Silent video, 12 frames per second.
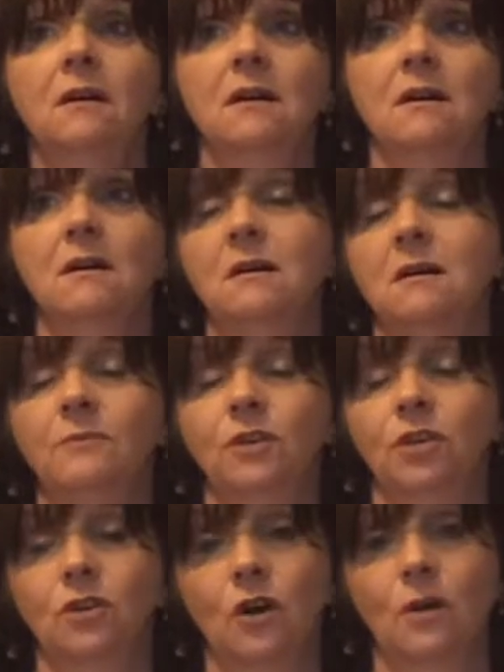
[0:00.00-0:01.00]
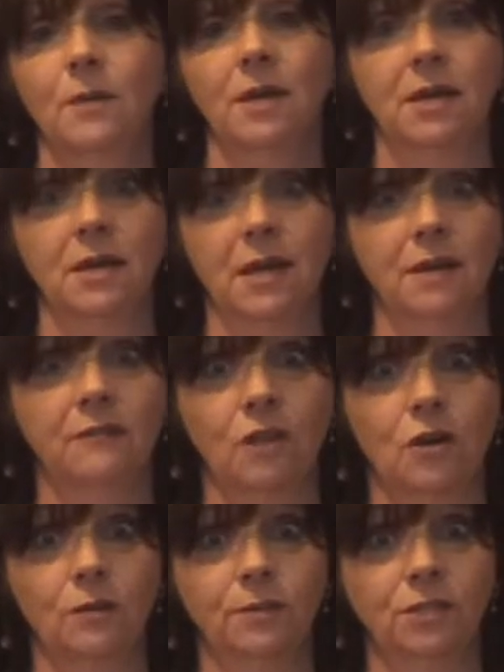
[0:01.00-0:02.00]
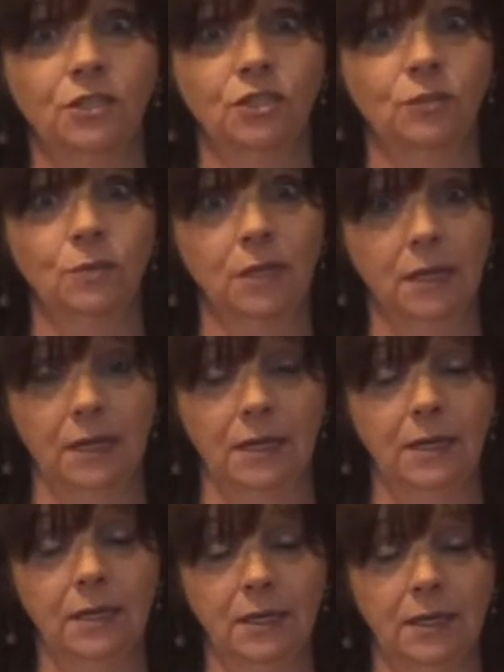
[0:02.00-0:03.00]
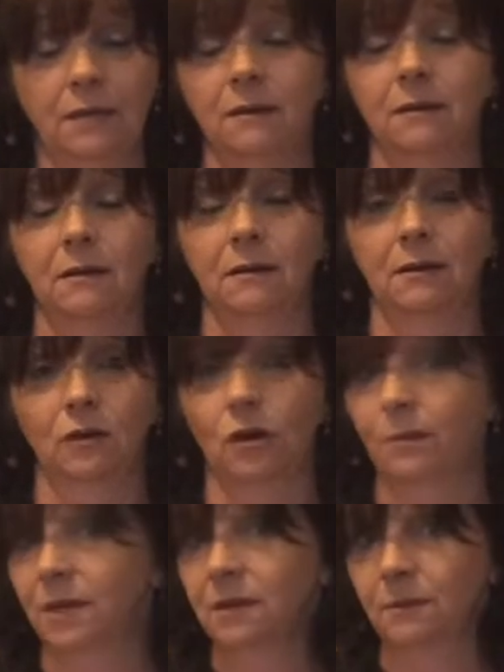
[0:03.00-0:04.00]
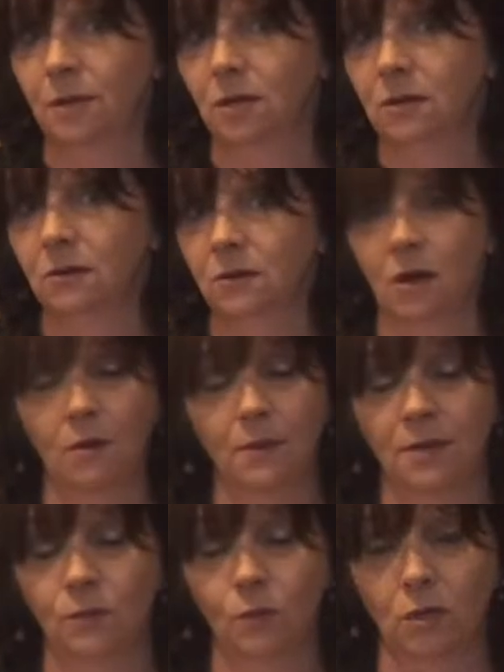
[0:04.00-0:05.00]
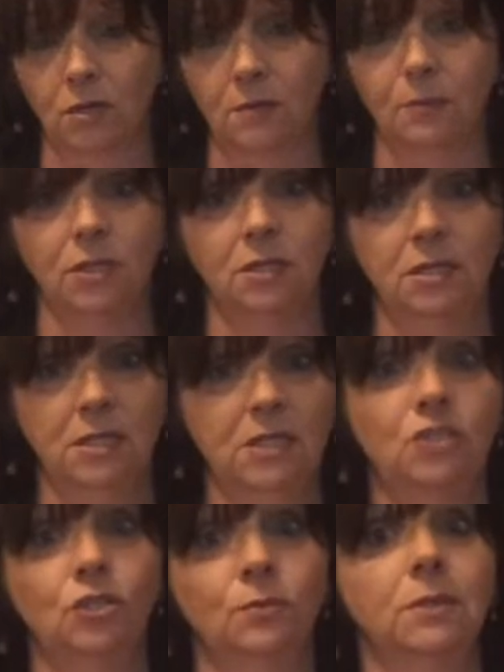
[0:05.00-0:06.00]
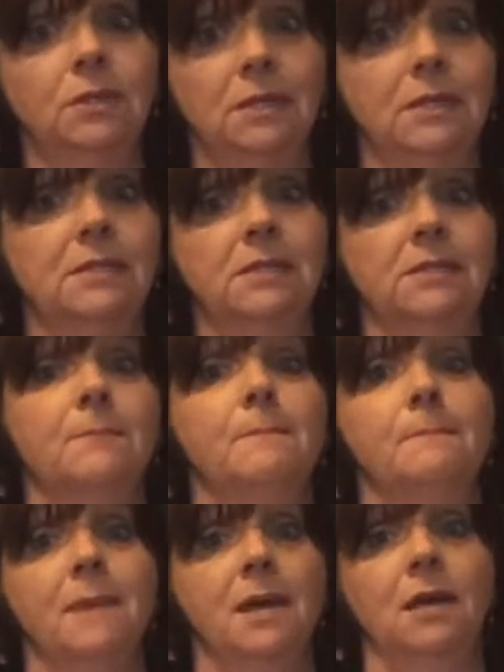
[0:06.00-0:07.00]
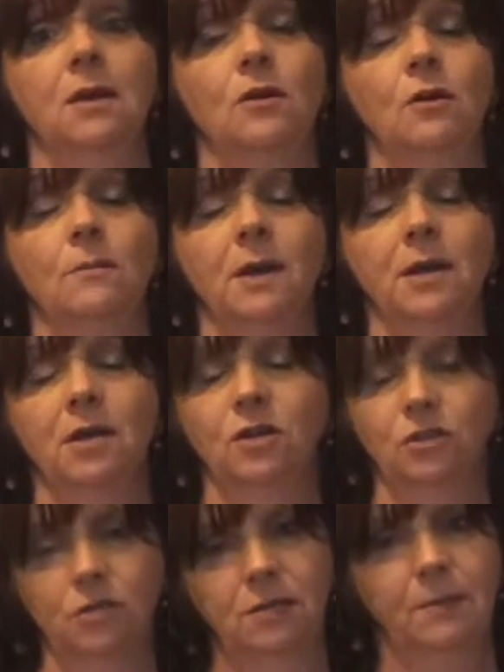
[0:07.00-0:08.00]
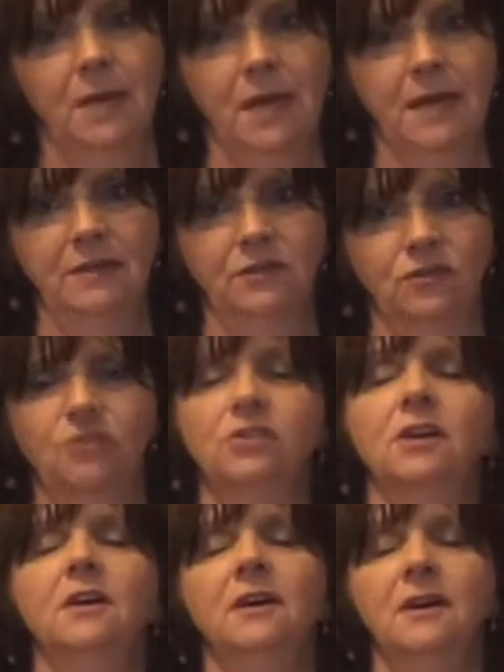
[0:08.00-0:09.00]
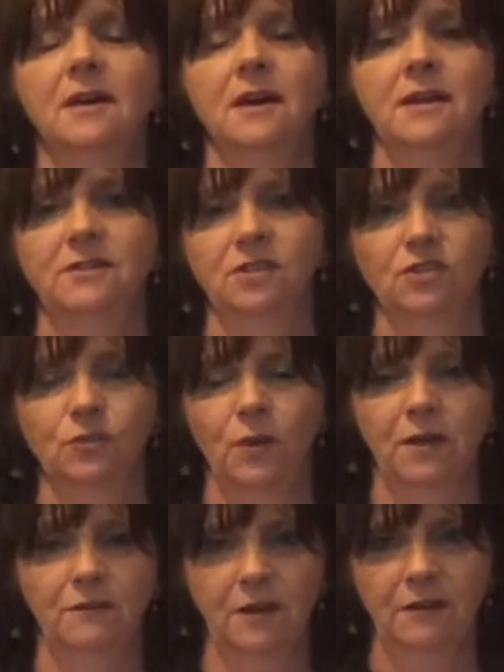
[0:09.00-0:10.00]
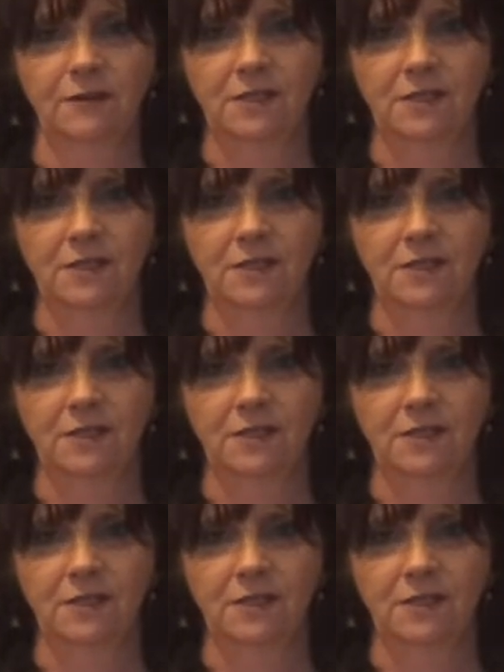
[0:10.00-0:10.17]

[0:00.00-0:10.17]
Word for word: Um, you can comment in any Vlogmas you would like. Uh, comment them all, comment in one, but you need to at least make a comment in order to be entered into 25